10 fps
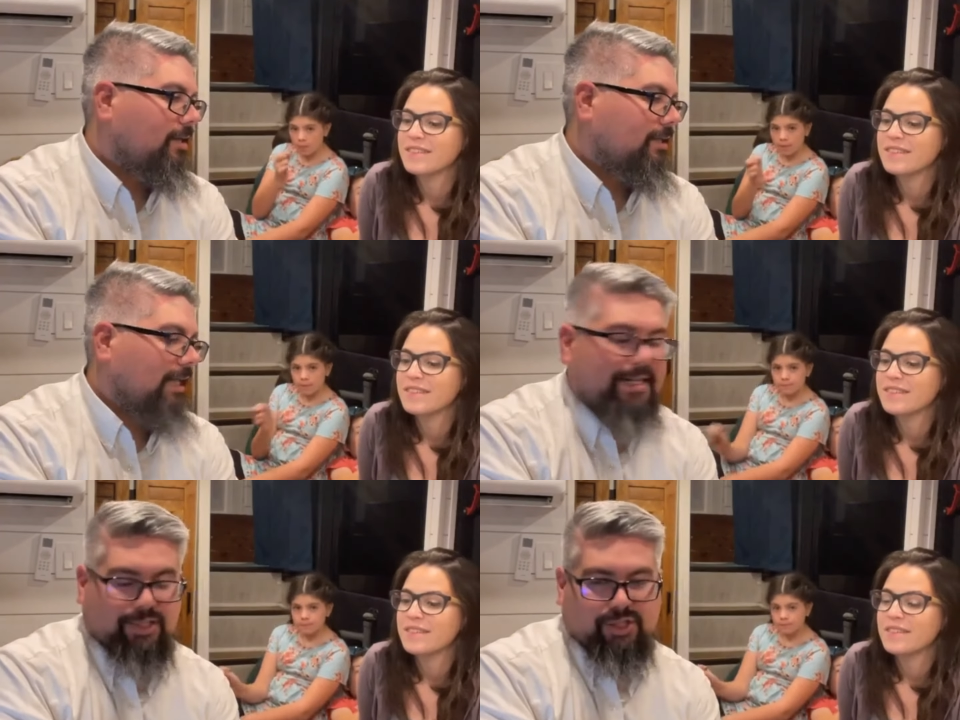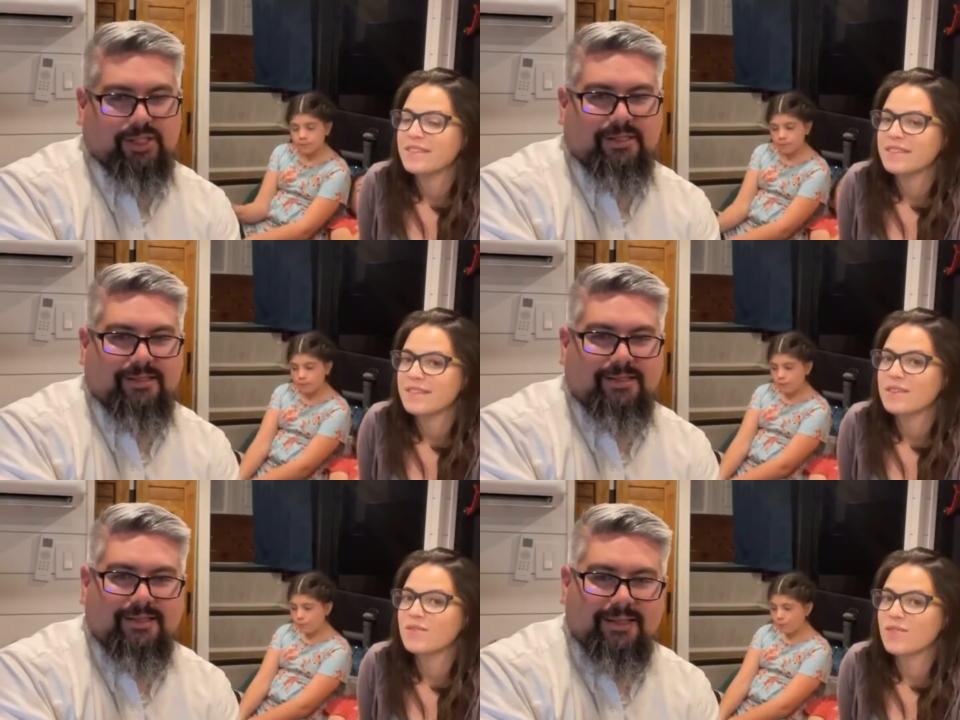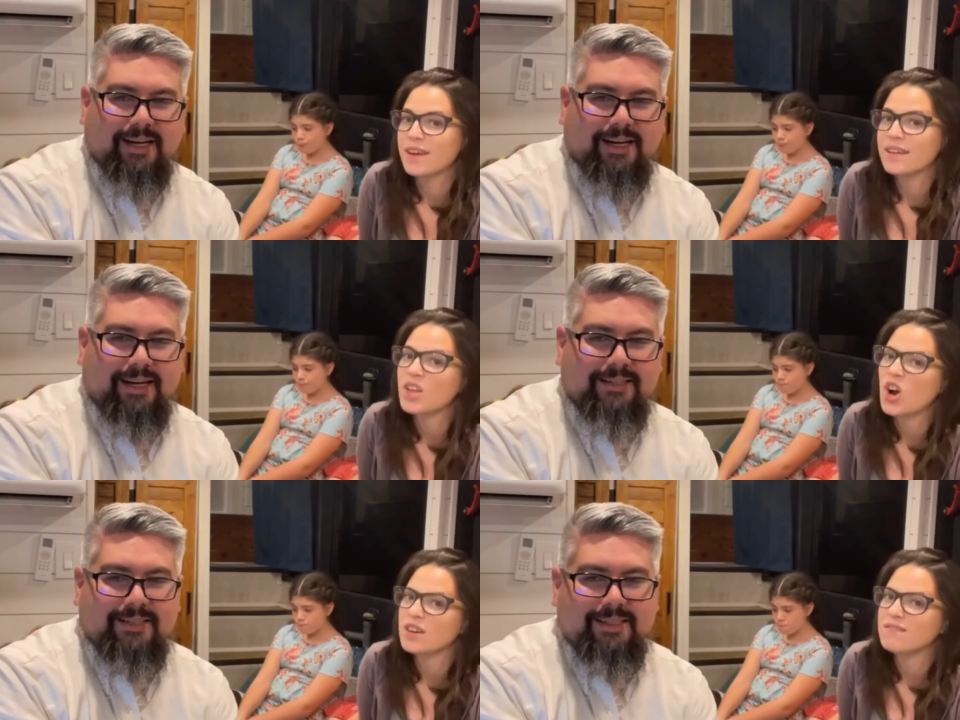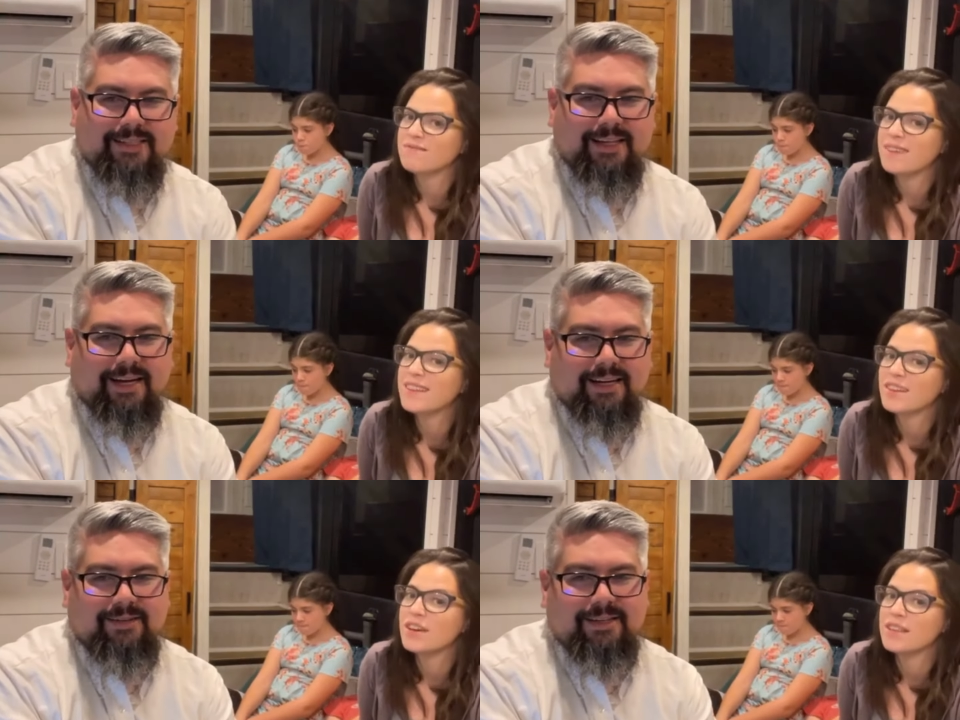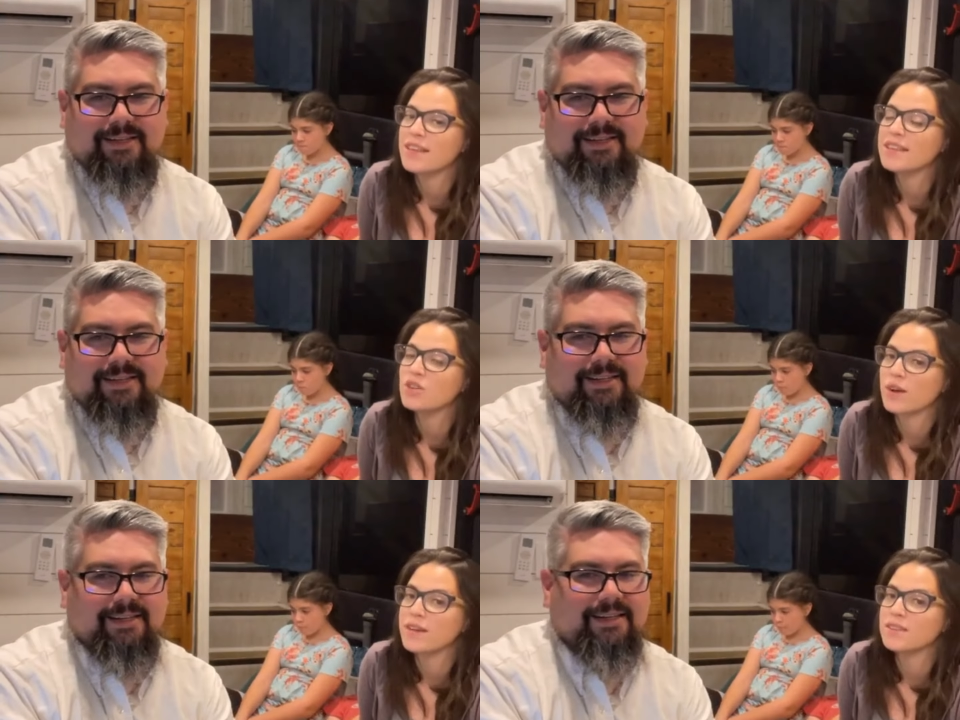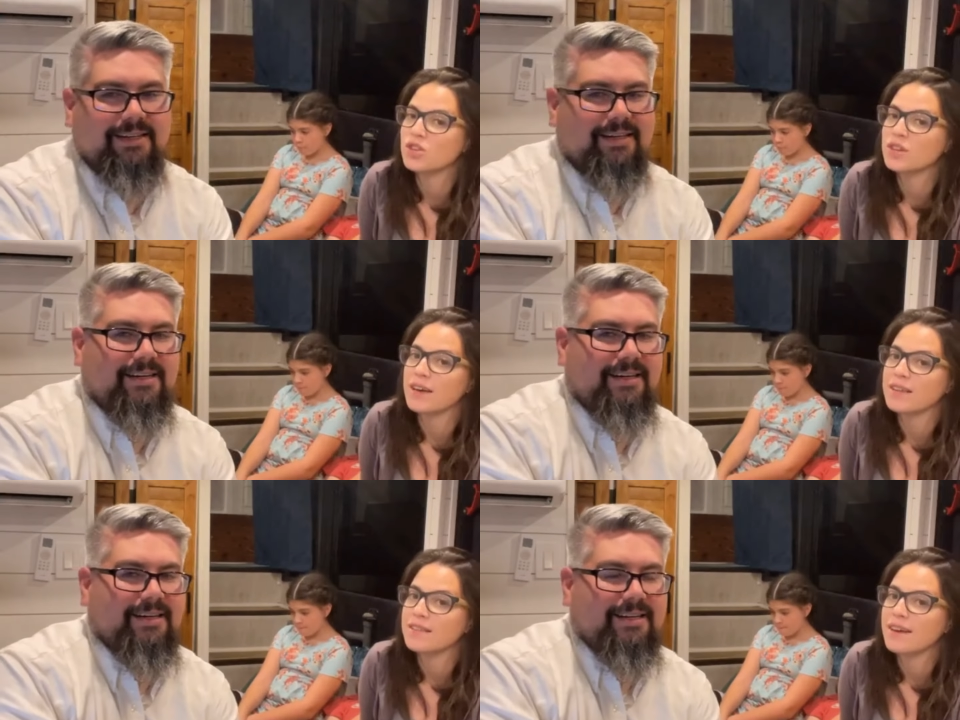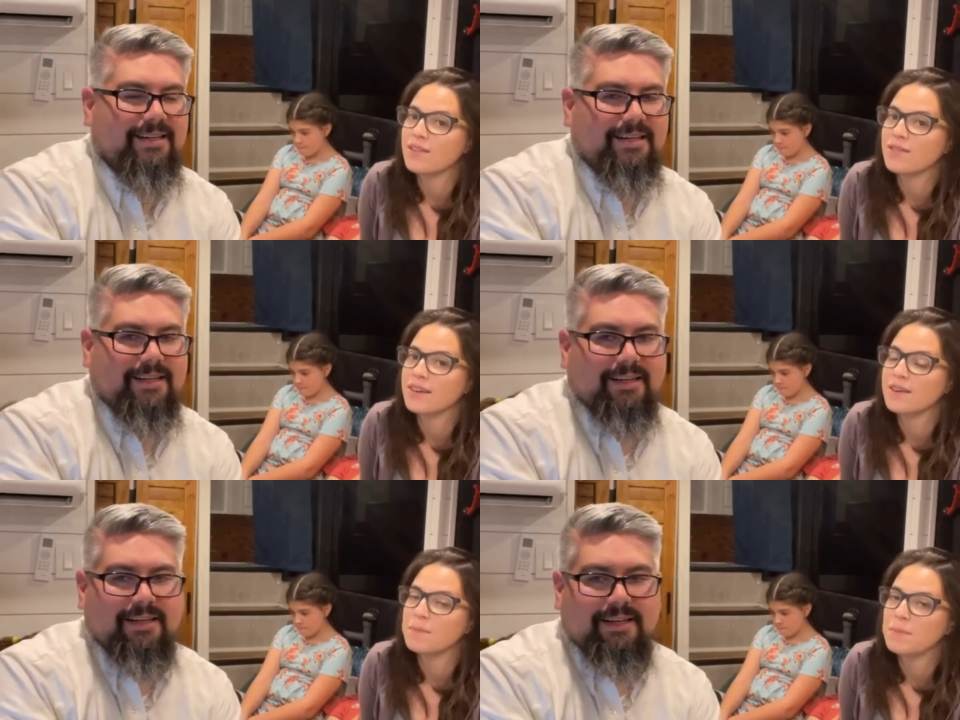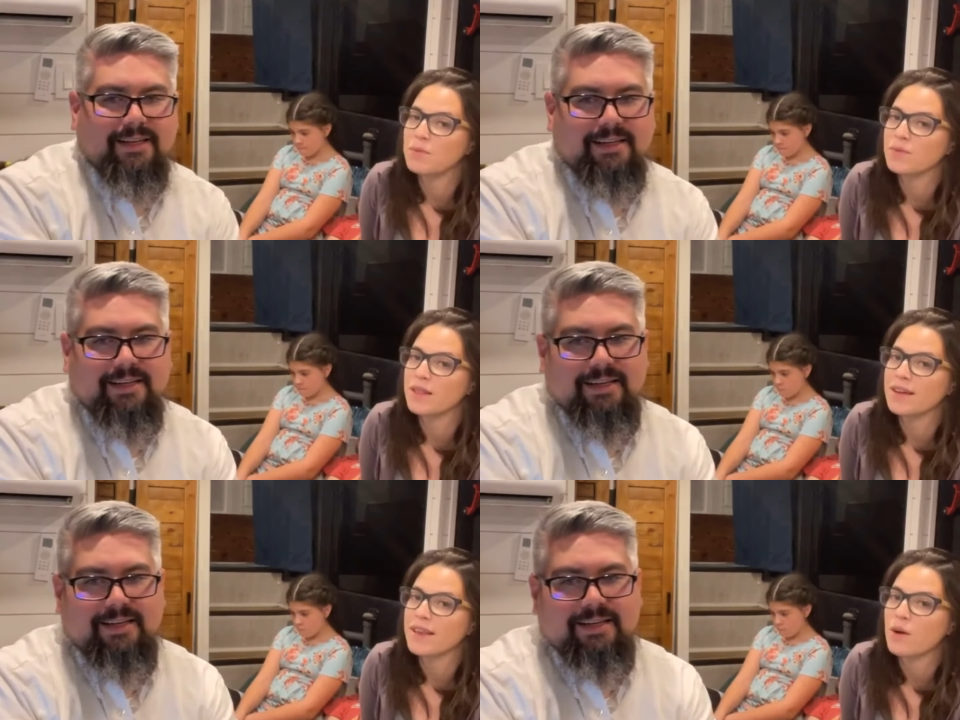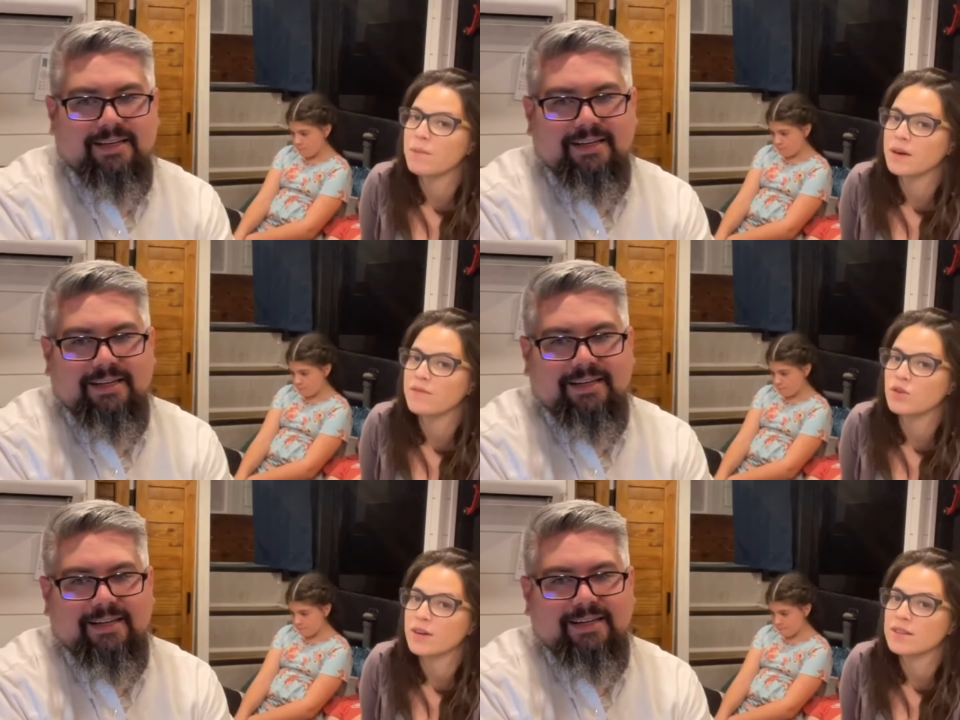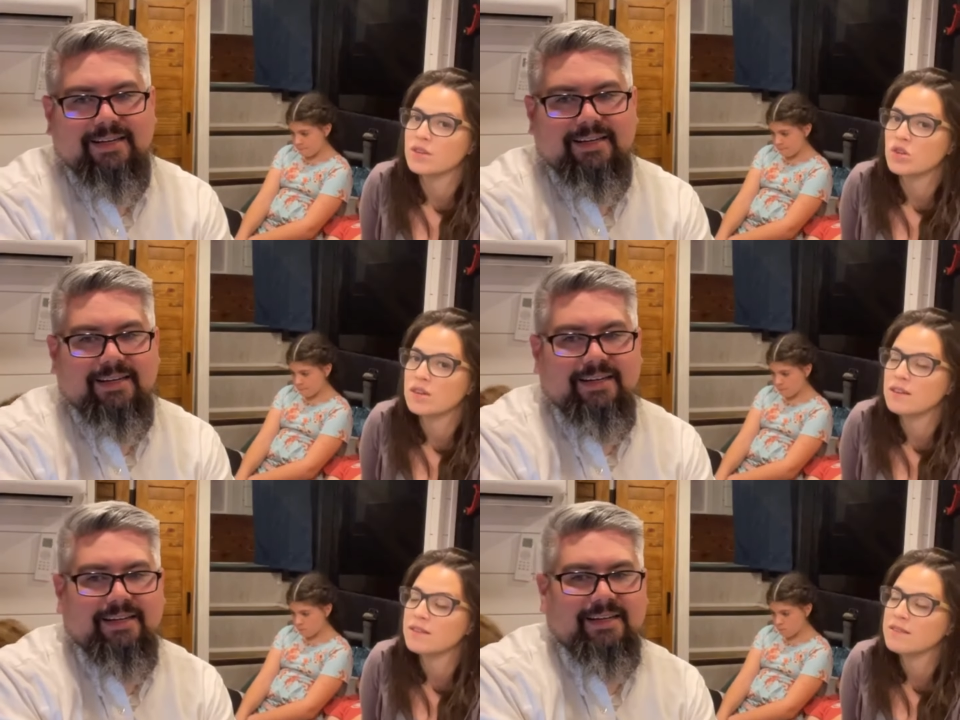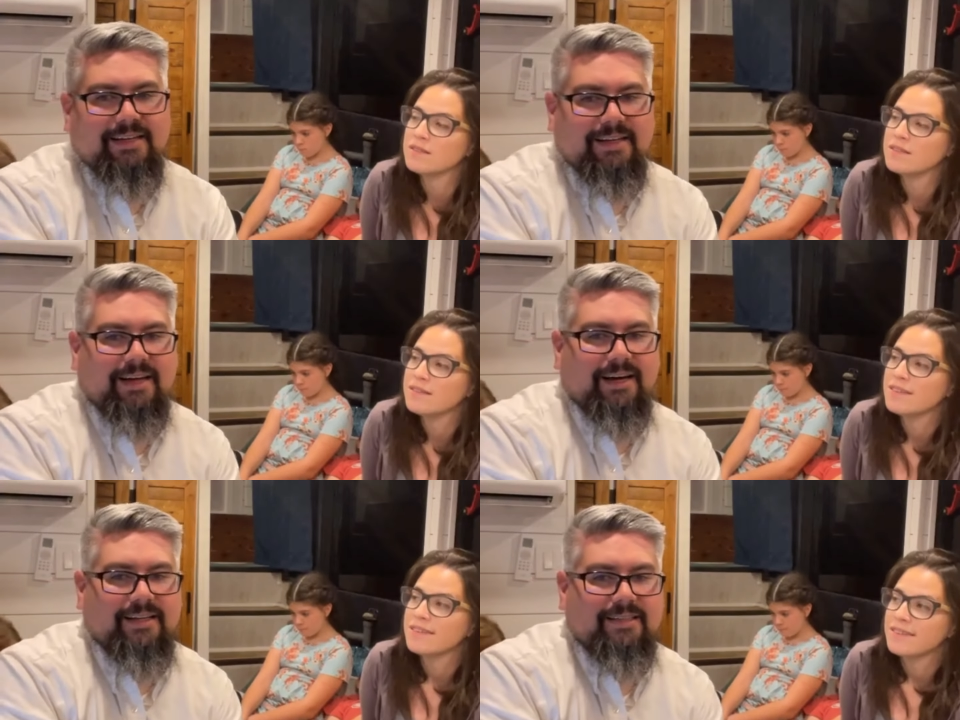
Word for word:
Speaker 1: less. Right, it's hard. Yeah. It's a transition, guys. I don't think people realize how big of a transition it is. Yeah, it